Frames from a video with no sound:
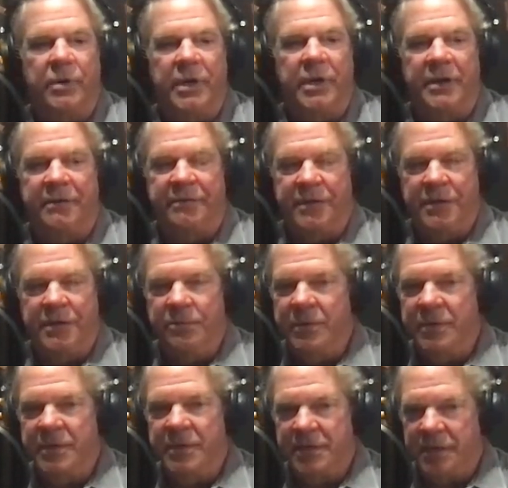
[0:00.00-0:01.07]
Whatever you
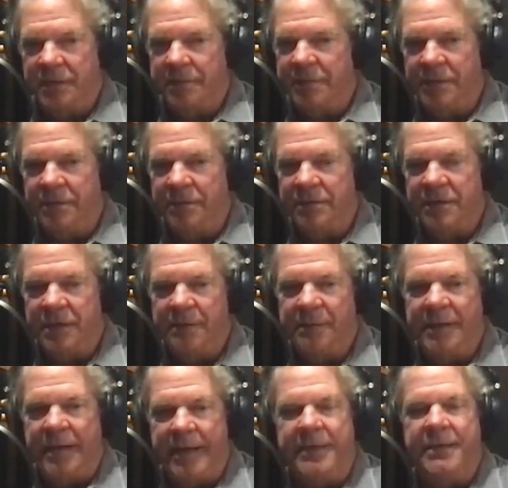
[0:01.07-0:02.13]
want to tell me, you tell
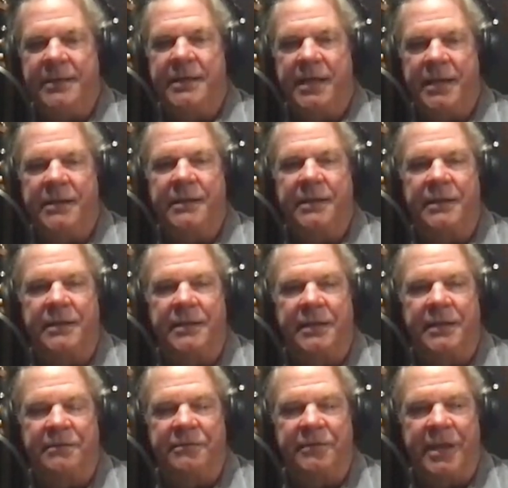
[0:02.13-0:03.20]
me, I can handle it.
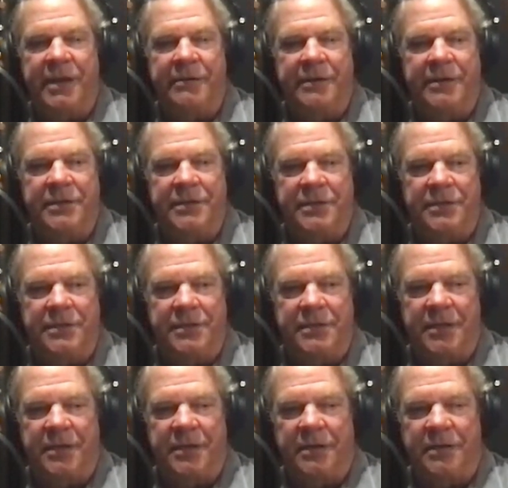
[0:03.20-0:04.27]
And for that reason, she
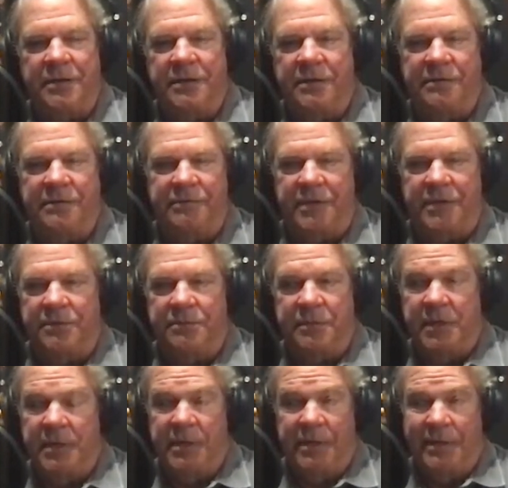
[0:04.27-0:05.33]
said all her girlfriends were
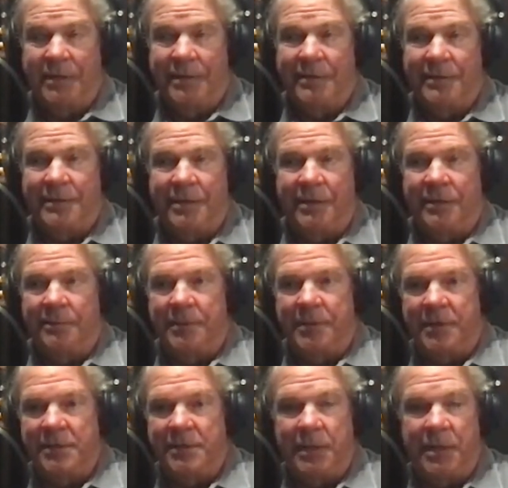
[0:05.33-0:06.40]
telling their
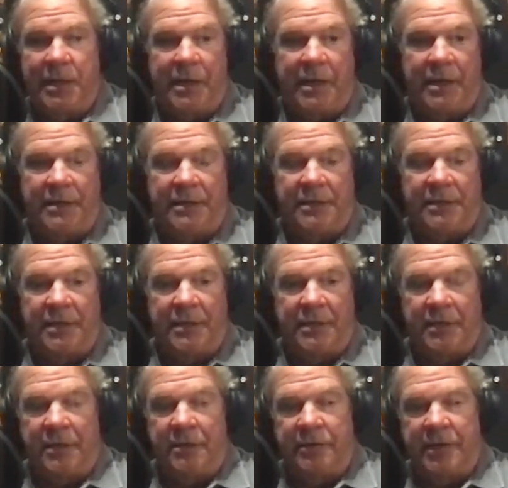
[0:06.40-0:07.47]
parents lies and
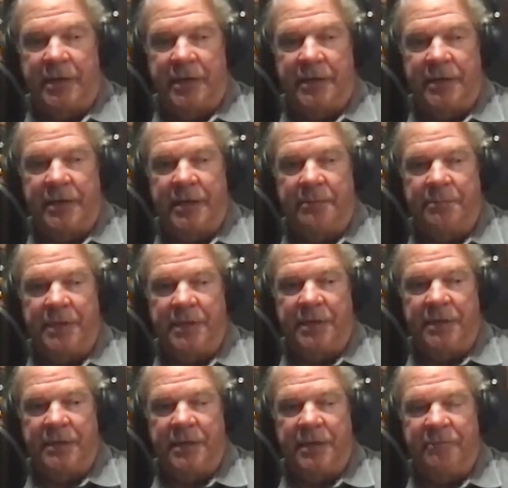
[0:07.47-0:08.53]
not
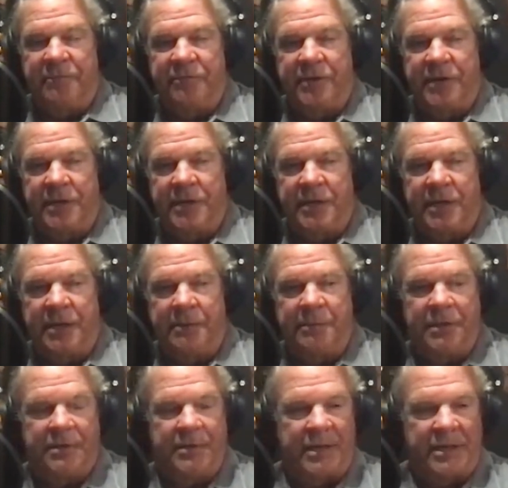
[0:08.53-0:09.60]
being upfront and not
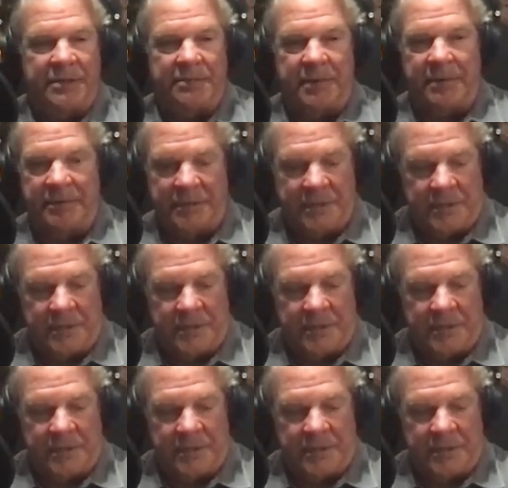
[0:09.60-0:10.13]
being transparent with it.